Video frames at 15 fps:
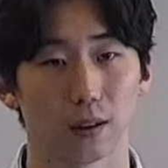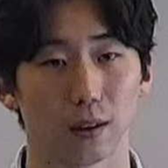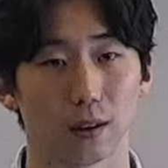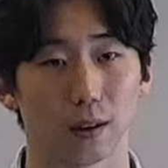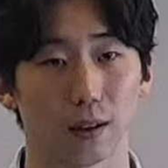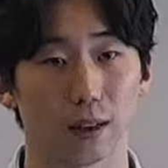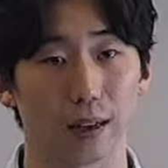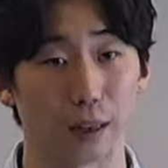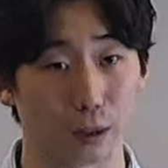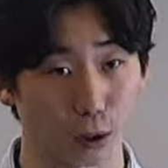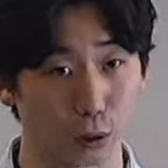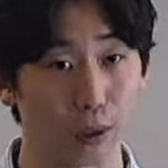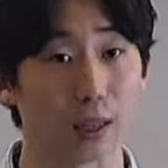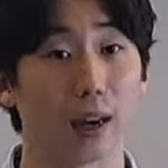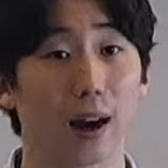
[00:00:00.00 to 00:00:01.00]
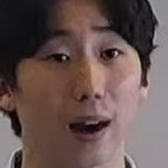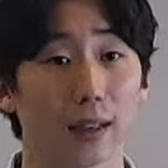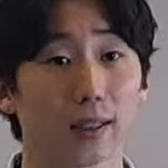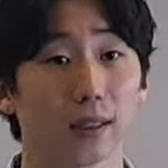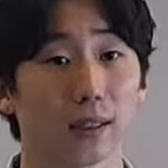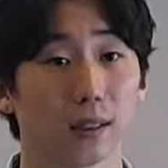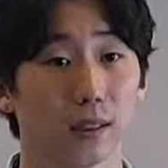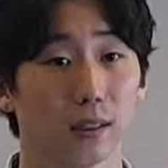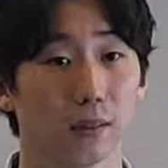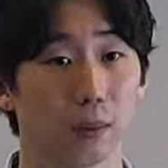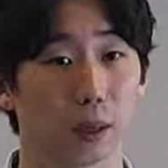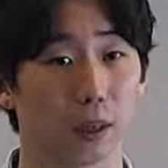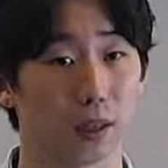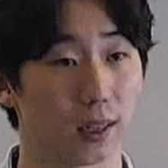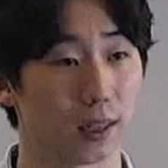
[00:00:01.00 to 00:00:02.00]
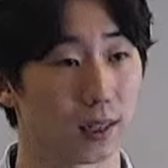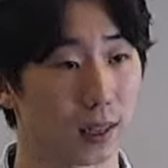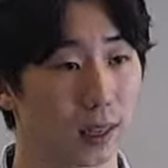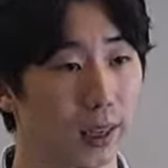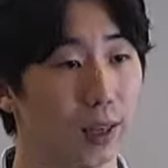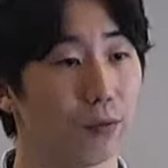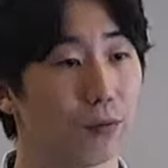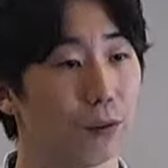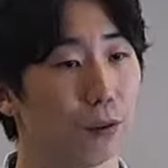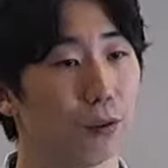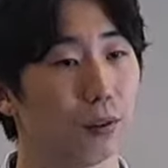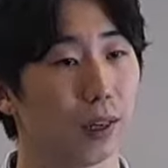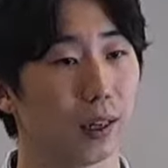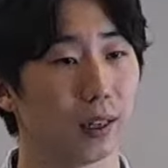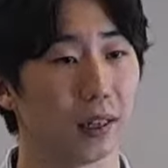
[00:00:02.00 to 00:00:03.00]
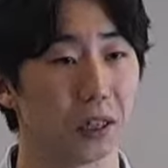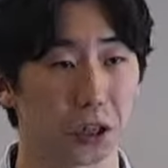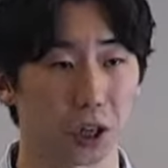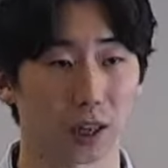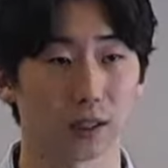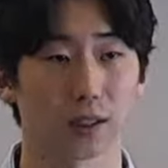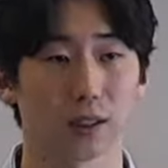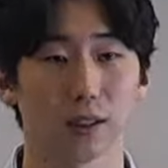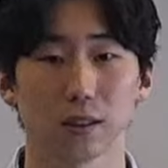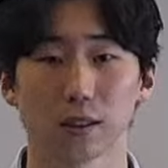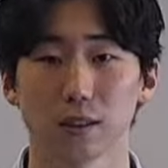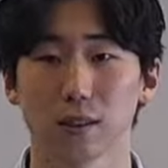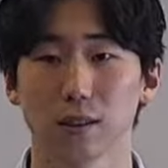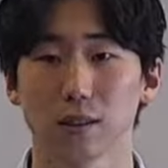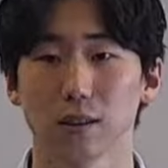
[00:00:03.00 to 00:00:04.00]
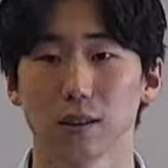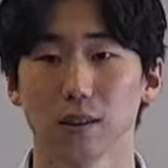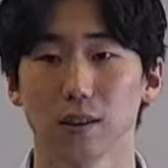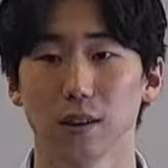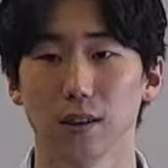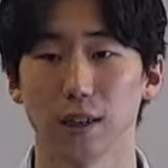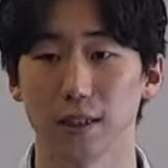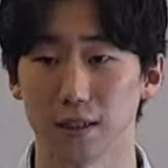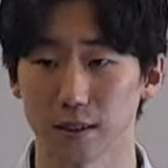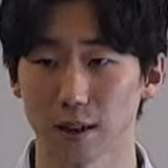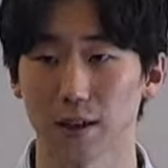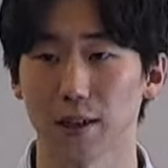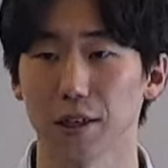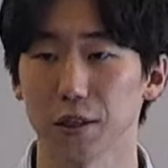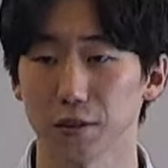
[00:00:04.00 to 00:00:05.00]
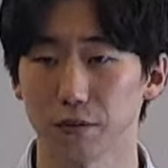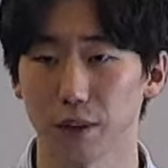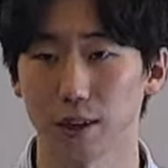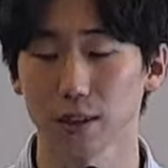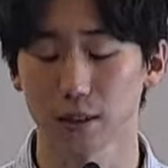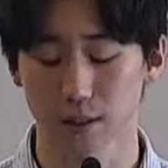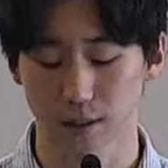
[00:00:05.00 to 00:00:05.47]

including us, because there's evil and injustice inside each of us.